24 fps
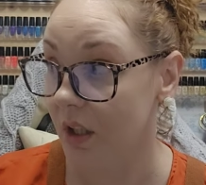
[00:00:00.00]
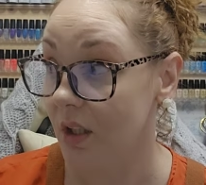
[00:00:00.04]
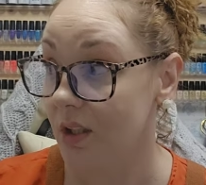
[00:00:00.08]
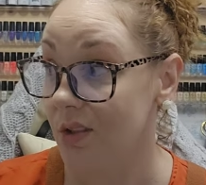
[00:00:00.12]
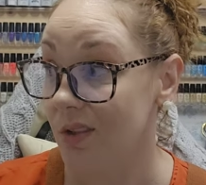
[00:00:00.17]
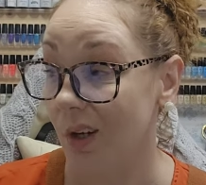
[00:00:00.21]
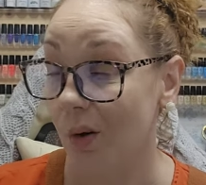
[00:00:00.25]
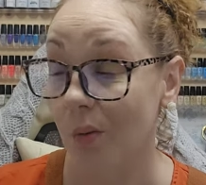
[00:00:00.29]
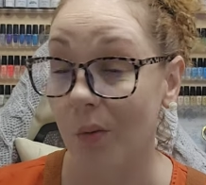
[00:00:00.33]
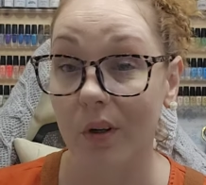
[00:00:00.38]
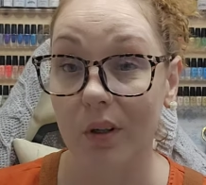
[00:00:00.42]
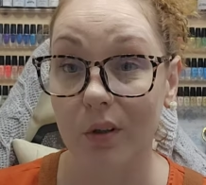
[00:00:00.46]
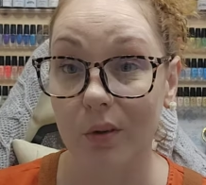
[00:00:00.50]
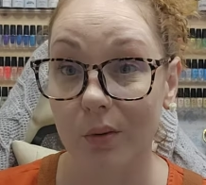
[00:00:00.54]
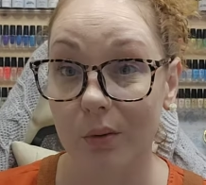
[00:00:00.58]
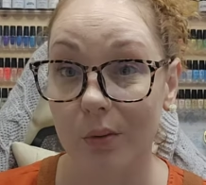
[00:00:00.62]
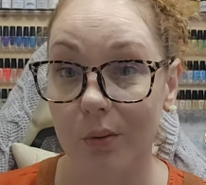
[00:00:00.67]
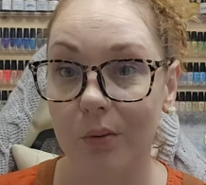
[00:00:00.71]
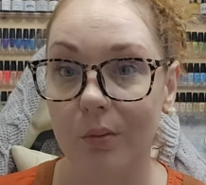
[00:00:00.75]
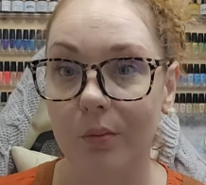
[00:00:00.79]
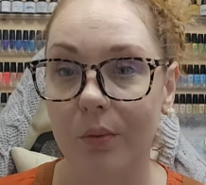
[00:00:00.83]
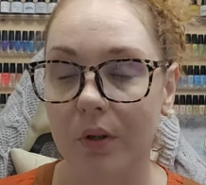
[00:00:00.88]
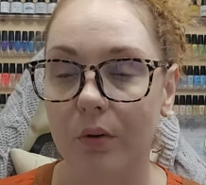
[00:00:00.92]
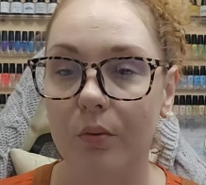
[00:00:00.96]
So I want to go
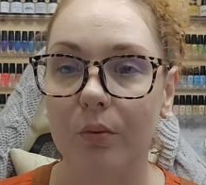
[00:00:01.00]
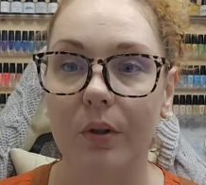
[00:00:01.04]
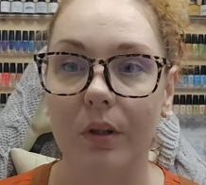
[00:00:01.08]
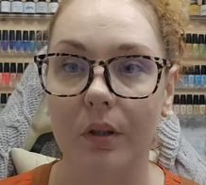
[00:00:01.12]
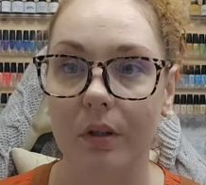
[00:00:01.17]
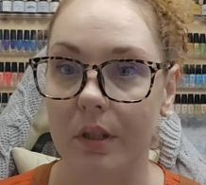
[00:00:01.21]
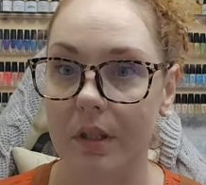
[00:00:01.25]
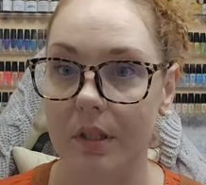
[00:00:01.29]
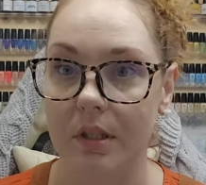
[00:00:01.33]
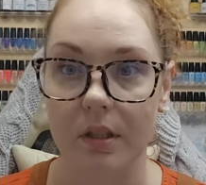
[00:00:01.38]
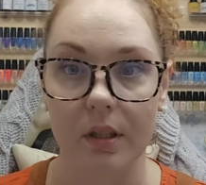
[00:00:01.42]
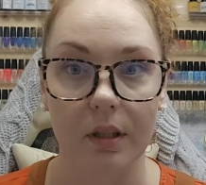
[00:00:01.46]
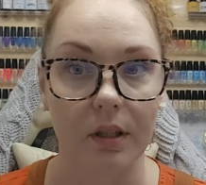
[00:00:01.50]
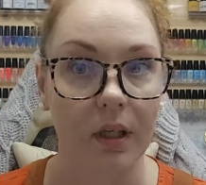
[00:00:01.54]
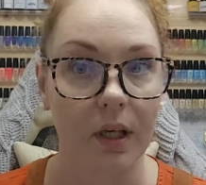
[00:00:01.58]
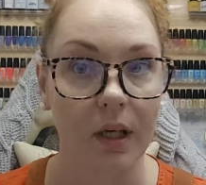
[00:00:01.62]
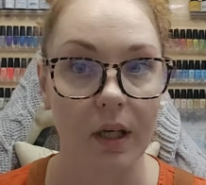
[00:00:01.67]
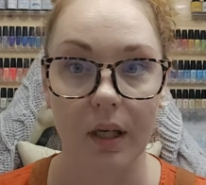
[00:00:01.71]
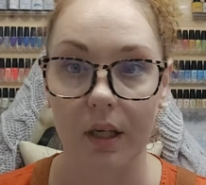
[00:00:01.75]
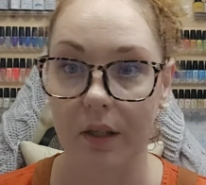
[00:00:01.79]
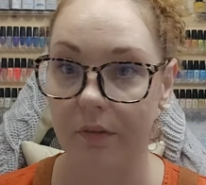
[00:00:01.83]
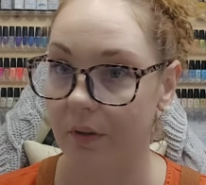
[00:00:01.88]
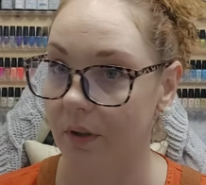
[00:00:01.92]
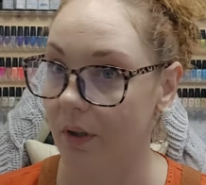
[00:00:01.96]
through and be realistic.
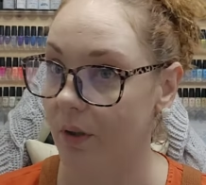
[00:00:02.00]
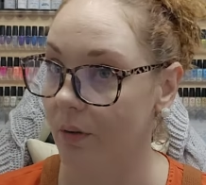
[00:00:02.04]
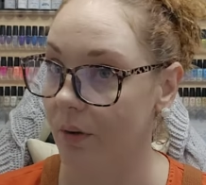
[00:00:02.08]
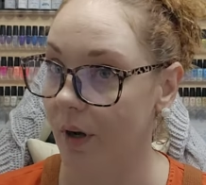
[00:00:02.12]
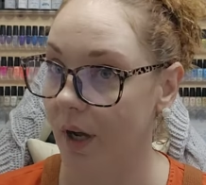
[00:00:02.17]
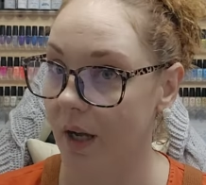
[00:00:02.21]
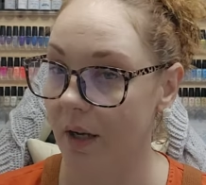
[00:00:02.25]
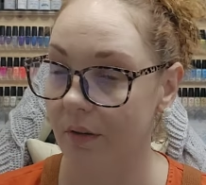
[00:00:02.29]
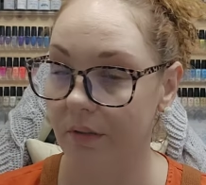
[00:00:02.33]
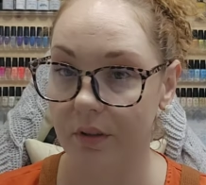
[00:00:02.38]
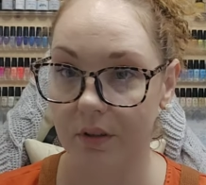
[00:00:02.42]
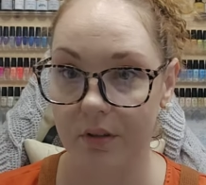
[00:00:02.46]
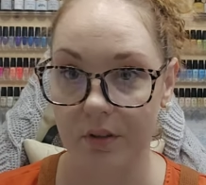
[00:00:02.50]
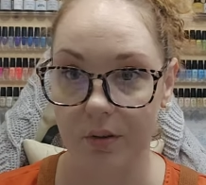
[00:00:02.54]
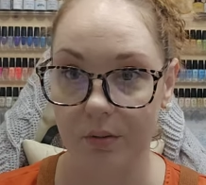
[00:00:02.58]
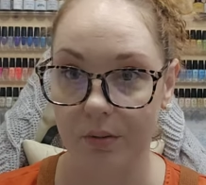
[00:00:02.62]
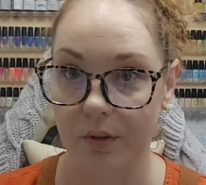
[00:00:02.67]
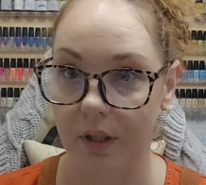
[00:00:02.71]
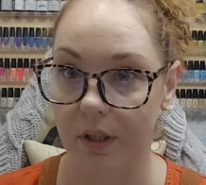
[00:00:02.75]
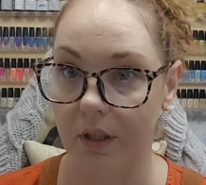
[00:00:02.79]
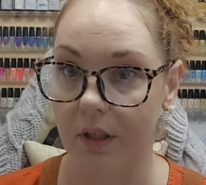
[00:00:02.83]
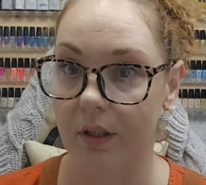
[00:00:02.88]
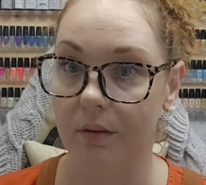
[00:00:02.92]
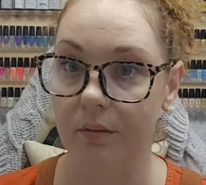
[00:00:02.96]
If I don't have it, don't
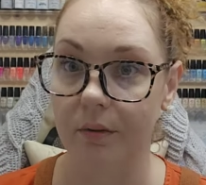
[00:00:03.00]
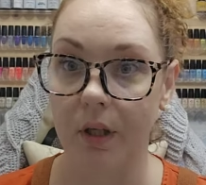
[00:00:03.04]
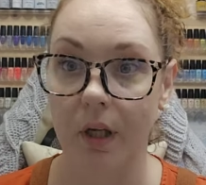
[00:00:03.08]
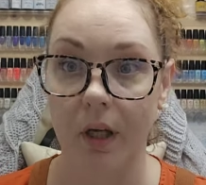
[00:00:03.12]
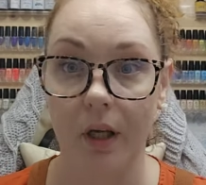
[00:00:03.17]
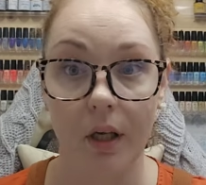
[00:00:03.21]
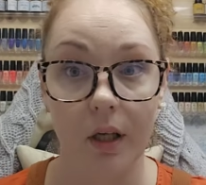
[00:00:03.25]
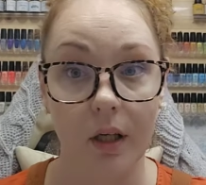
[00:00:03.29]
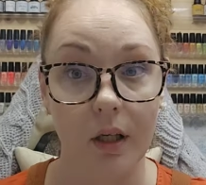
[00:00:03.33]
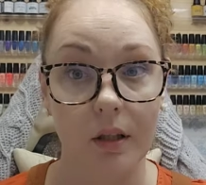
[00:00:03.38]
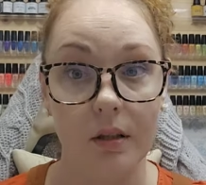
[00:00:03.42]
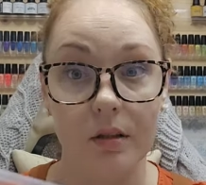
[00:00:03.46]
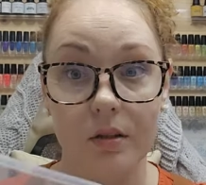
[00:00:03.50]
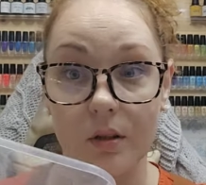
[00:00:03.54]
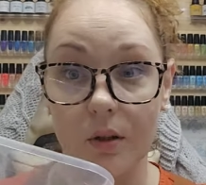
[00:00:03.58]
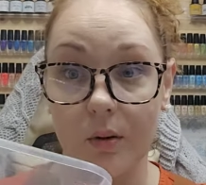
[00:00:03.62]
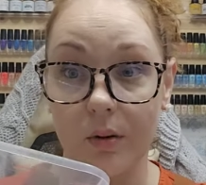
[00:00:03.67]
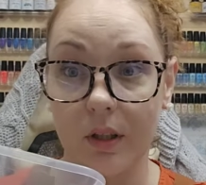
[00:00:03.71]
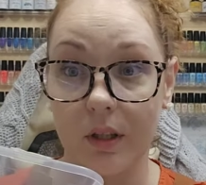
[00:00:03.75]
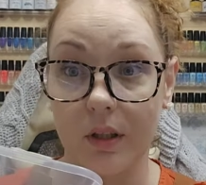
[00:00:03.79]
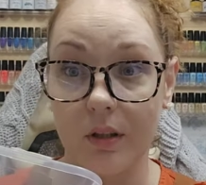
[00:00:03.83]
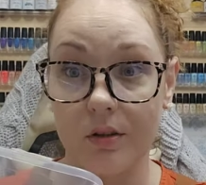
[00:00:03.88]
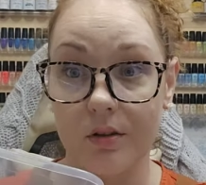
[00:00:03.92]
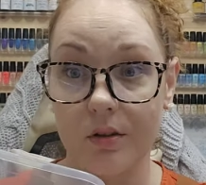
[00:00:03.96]
need it.
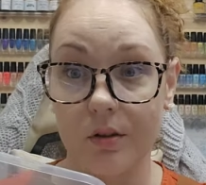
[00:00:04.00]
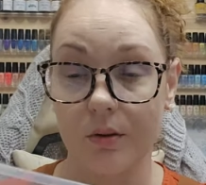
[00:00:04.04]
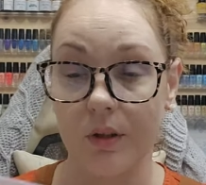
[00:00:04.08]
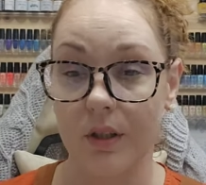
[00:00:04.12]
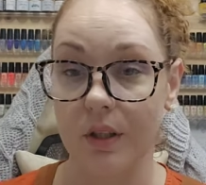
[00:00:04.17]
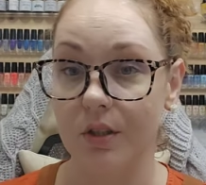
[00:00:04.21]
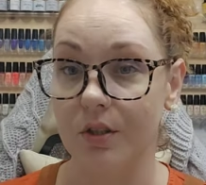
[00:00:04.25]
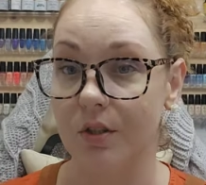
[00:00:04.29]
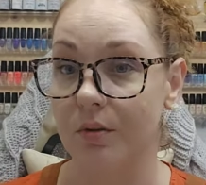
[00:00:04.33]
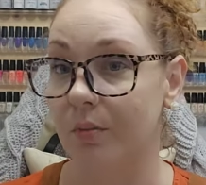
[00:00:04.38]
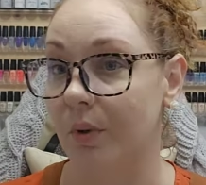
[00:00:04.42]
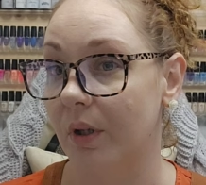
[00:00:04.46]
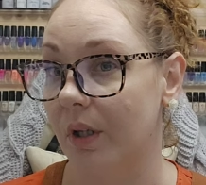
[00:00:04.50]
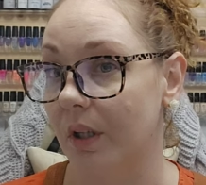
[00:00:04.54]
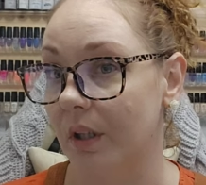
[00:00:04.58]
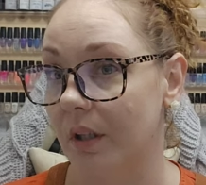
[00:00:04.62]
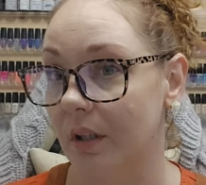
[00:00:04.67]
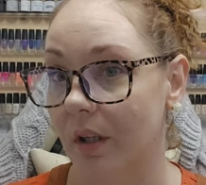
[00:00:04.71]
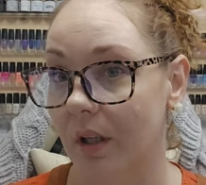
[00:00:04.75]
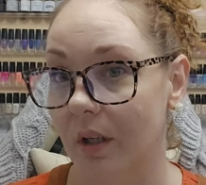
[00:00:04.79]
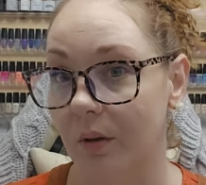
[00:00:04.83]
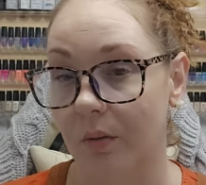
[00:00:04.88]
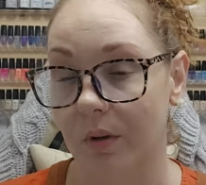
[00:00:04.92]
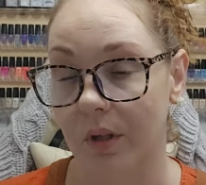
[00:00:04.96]
Going in the donation
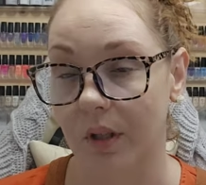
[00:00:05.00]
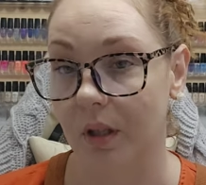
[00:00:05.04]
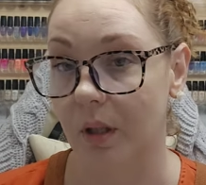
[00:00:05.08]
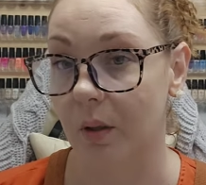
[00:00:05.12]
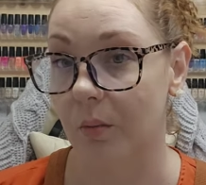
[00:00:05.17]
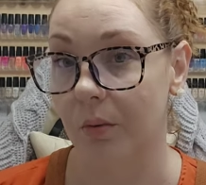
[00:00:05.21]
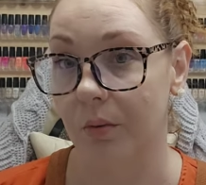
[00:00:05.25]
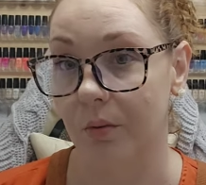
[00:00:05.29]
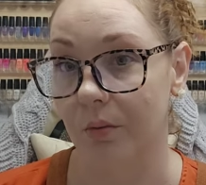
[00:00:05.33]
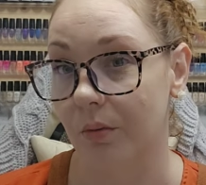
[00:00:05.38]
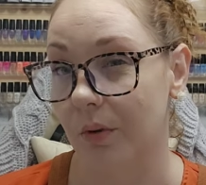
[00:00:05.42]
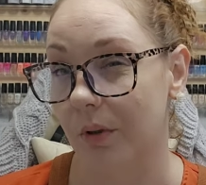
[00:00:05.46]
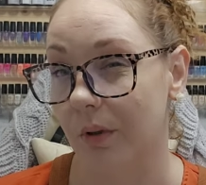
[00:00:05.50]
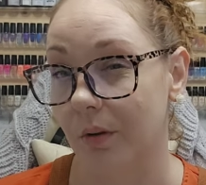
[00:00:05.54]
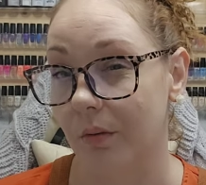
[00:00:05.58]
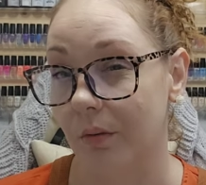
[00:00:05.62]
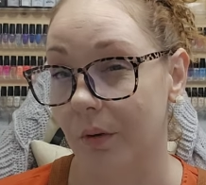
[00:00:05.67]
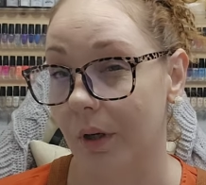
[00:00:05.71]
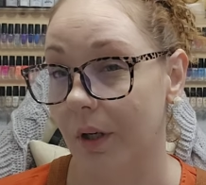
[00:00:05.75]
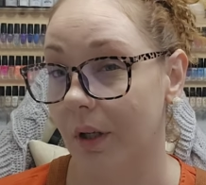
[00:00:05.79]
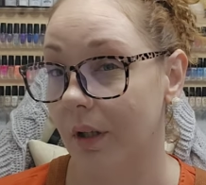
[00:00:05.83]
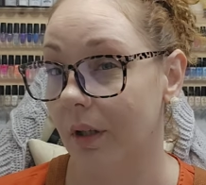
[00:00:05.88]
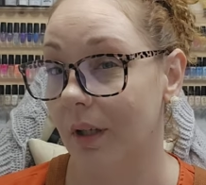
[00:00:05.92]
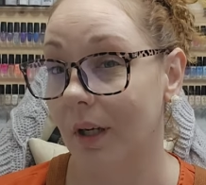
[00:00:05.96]
bin, I want to keep it real,
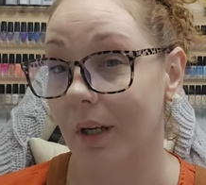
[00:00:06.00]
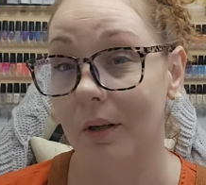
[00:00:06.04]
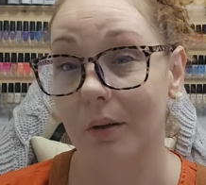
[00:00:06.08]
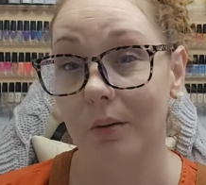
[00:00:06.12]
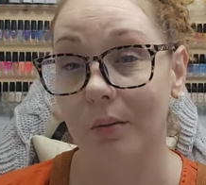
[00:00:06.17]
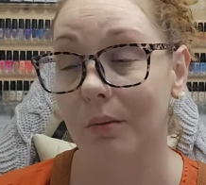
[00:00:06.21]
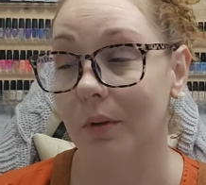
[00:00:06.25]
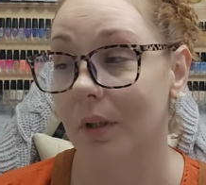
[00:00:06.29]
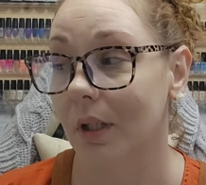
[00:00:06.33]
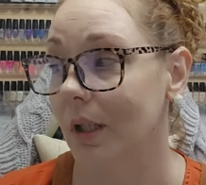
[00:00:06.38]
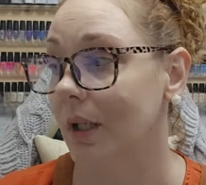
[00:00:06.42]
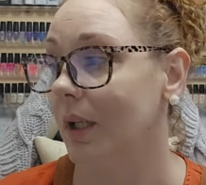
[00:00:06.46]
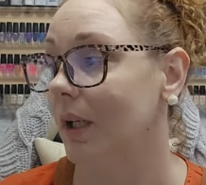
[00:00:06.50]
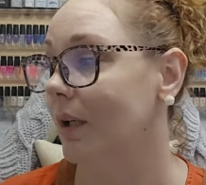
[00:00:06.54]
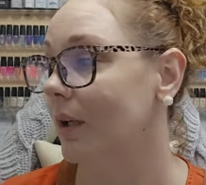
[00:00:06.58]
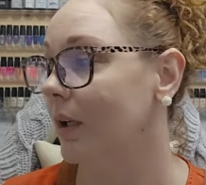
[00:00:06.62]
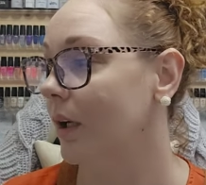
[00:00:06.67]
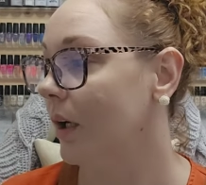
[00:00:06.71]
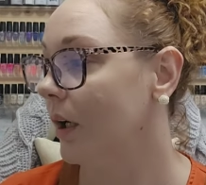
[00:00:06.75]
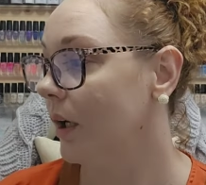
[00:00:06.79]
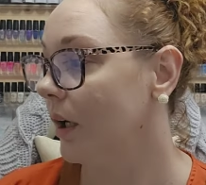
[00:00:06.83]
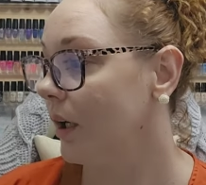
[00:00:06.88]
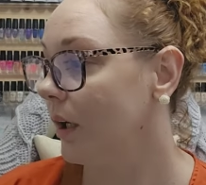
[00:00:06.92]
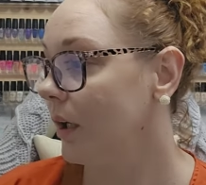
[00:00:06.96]
right? Like, I don't need
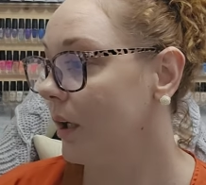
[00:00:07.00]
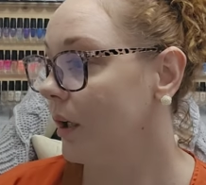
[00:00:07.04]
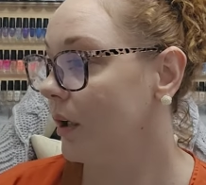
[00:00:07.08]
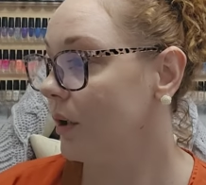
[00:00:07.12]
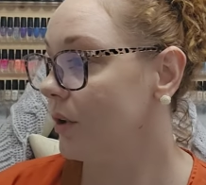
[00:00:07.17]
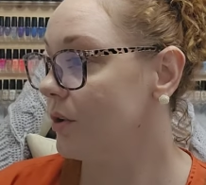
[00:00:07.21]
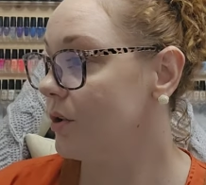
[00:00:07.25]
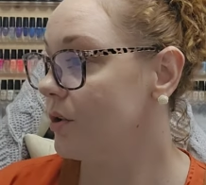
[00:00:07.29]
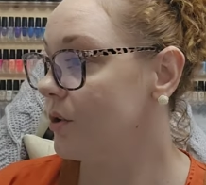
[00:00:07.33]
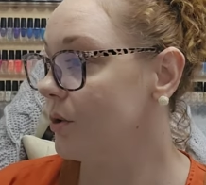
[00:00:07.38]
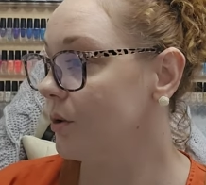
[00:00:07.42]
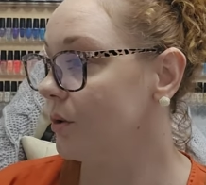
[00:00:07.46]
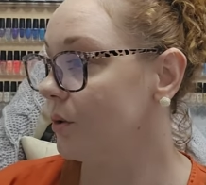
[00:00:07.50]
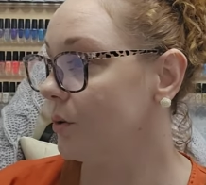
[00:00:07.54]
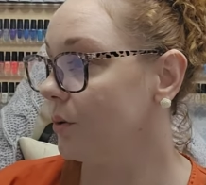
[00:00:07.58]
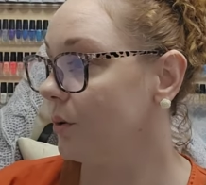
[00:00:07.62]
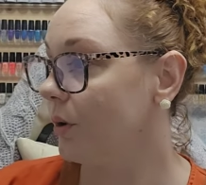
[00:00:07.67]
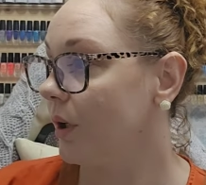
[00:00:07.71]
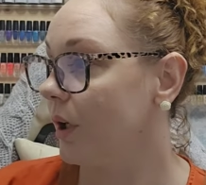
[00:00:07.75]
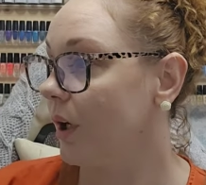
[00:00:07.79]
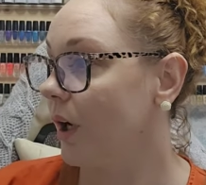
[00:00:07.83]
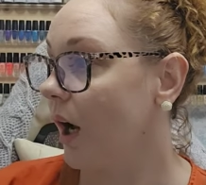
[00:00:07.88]
to.